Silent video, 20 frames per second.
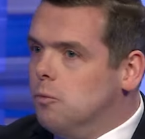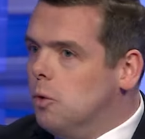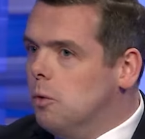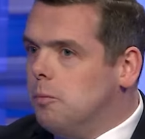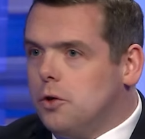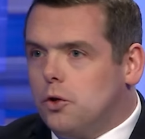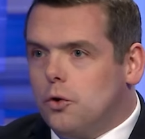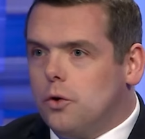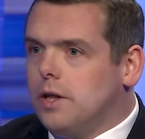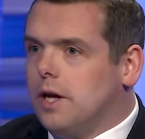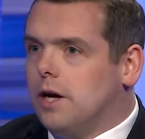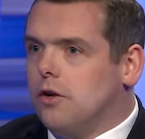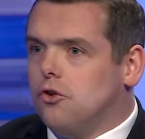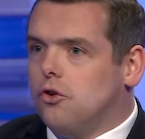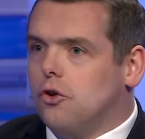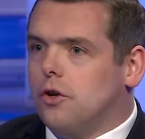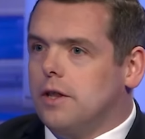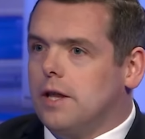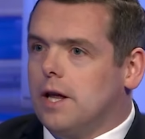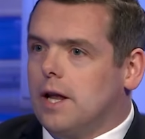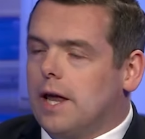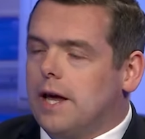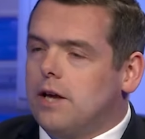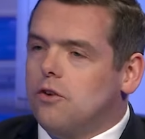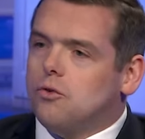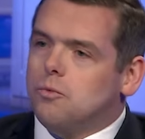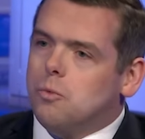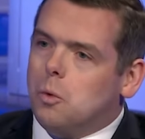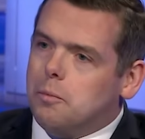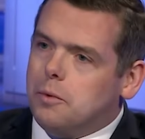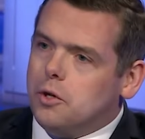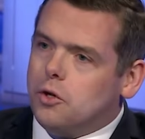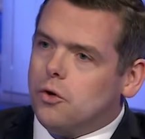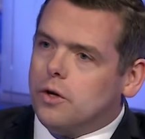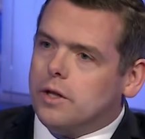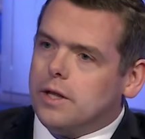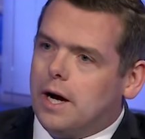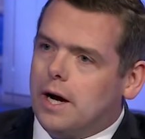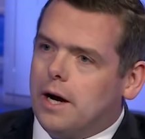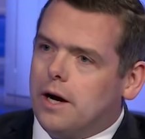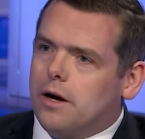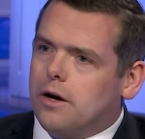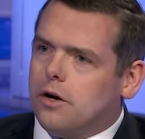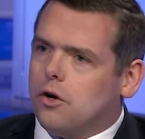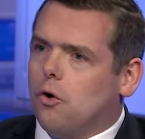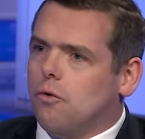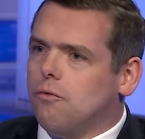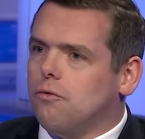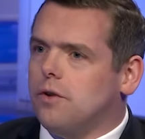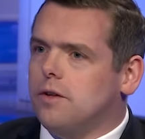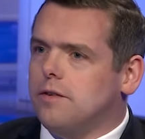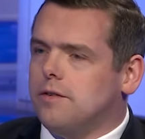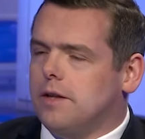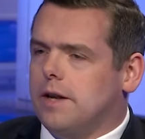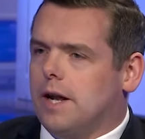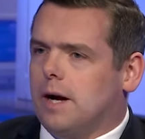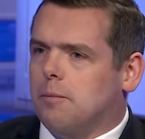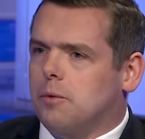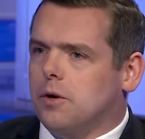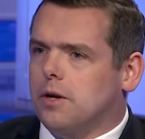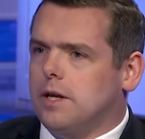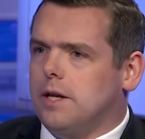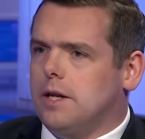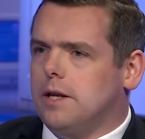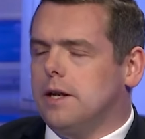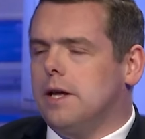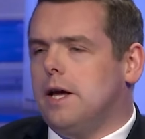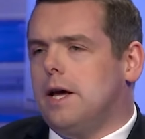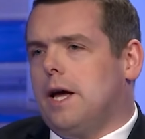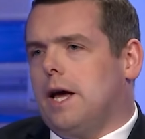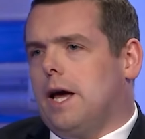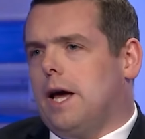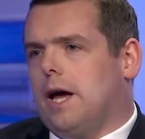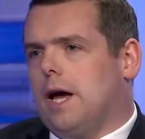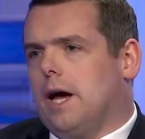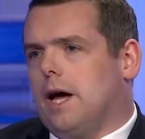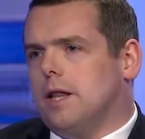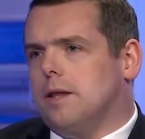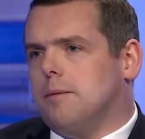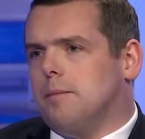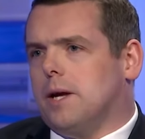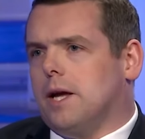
and we'll be doing that during the election. We'll be doing that at our conference in Aberdeen at the